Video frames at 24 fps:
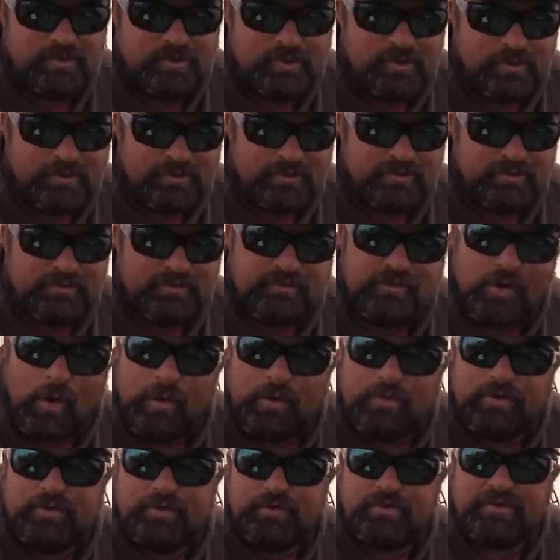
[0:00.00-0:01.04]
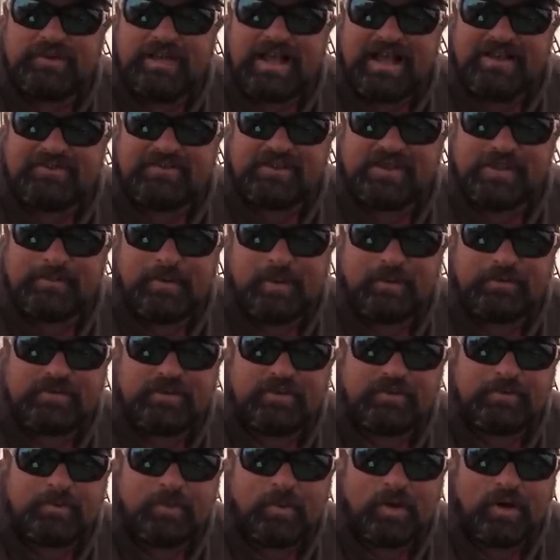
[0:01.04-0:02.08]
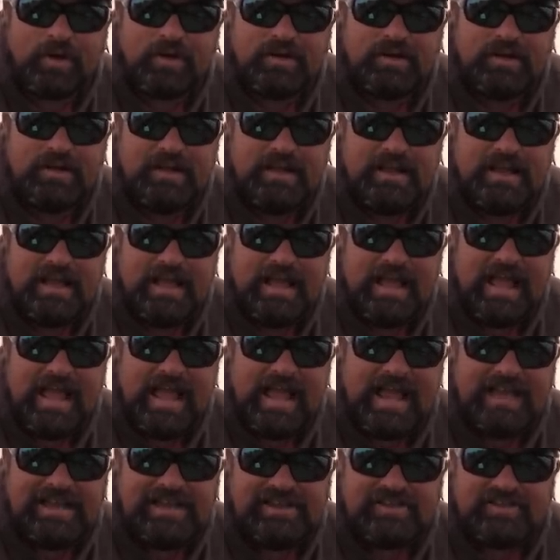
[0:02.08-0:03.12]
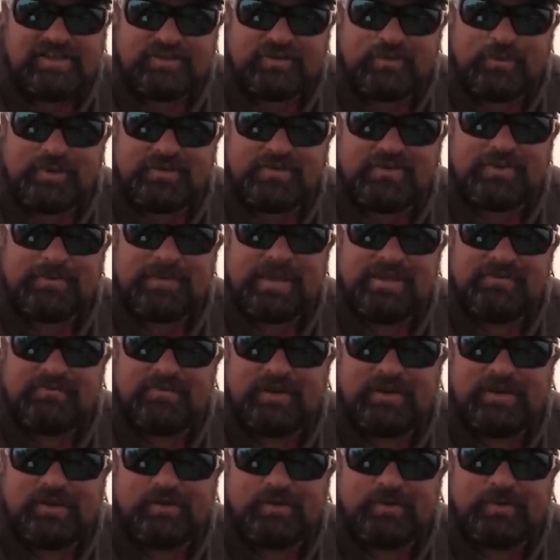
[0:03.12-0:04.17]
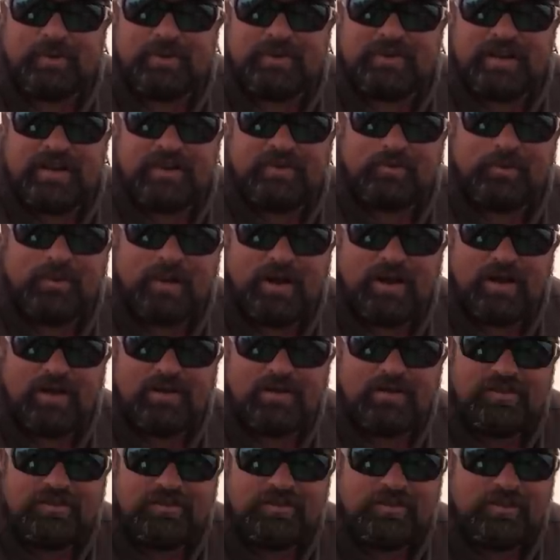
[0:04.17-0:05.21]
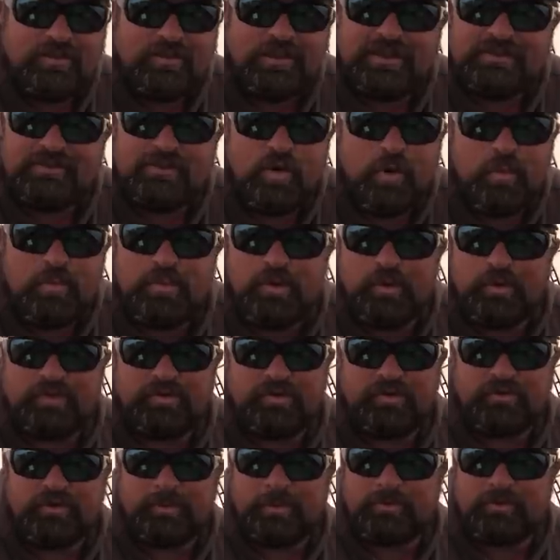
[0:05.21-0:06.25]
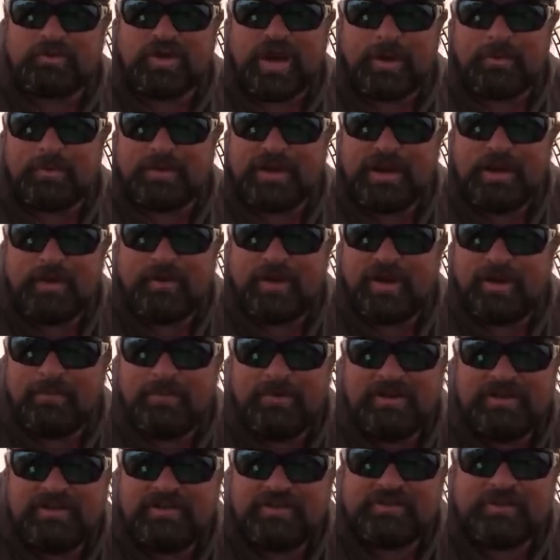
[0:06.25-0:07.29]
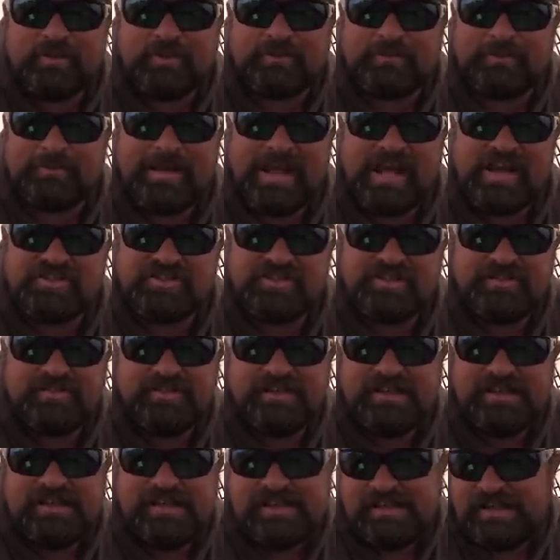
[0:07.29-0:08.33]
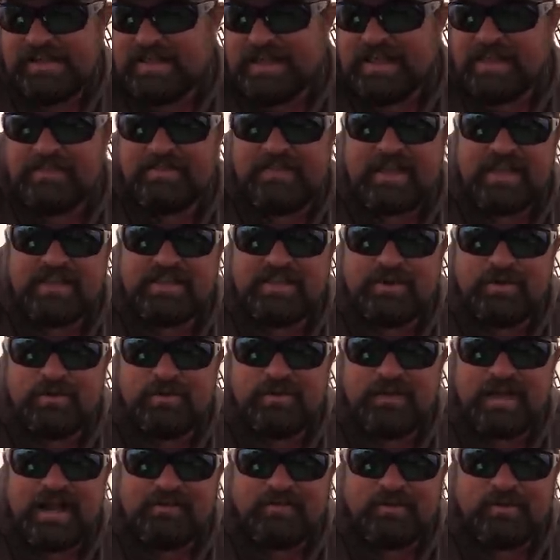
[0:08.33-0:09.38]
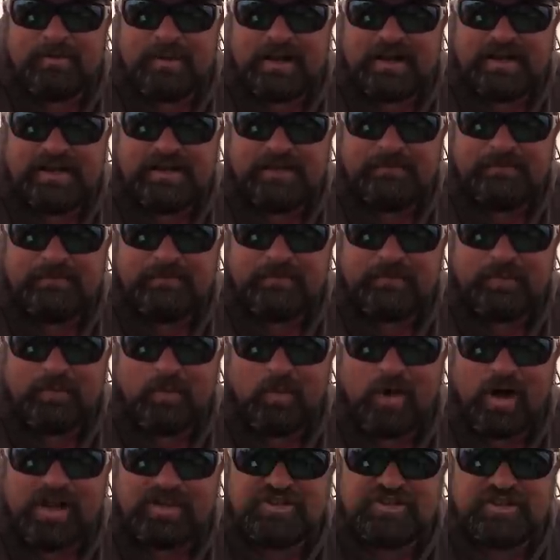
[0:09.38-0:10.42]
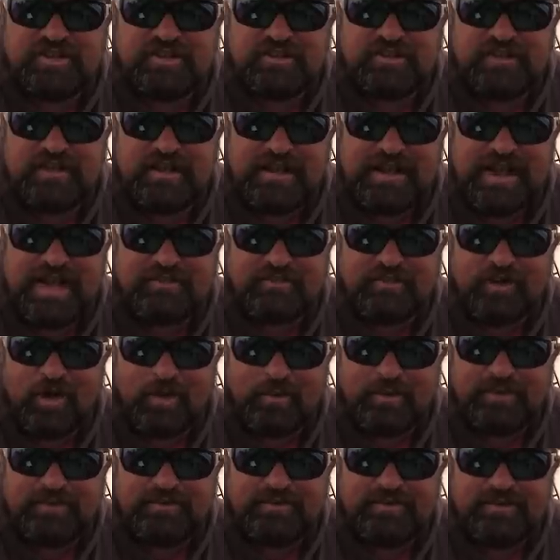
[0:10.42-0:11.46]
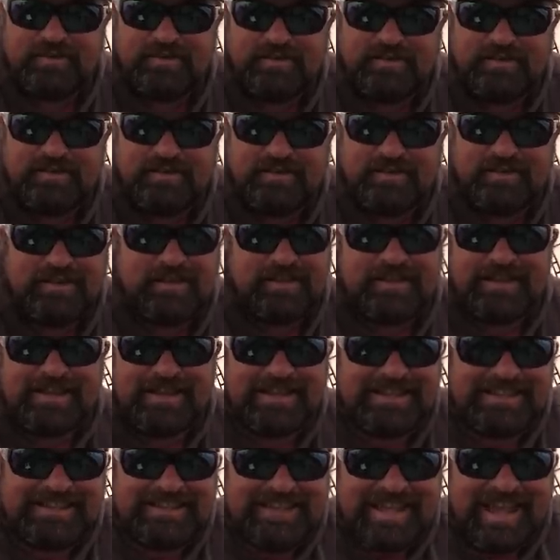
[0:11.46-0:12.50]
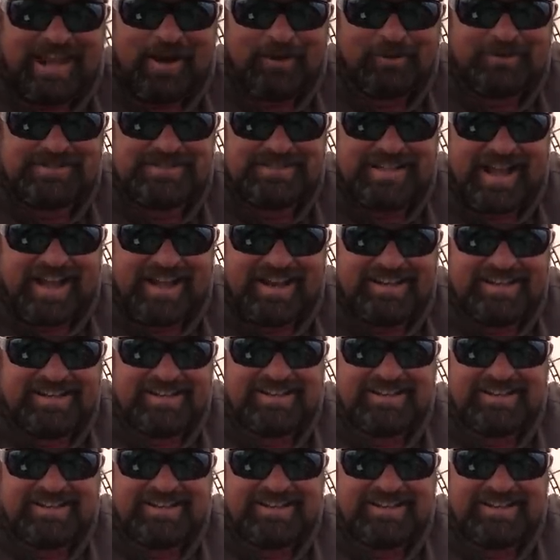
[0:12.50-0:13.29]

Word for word: who is so enthusiastic about this sport, and he just wants to make videos one day as well. So let's go boost his subscriber count up. Just go smash it. Thank you everybody for watching, and as always, get outside.